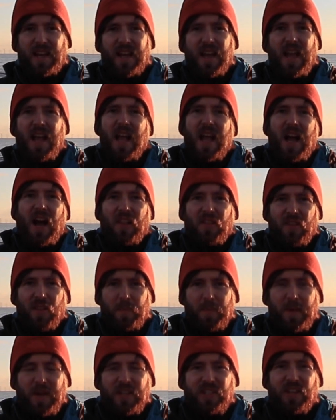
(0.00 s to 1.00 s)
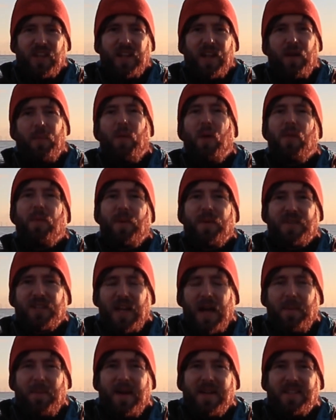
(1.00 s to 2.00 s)
take another picture, and I'll put them up
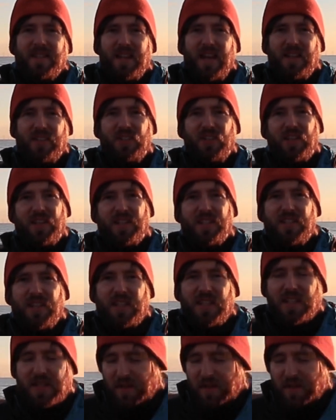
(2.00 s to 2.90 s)
side by side so you can see the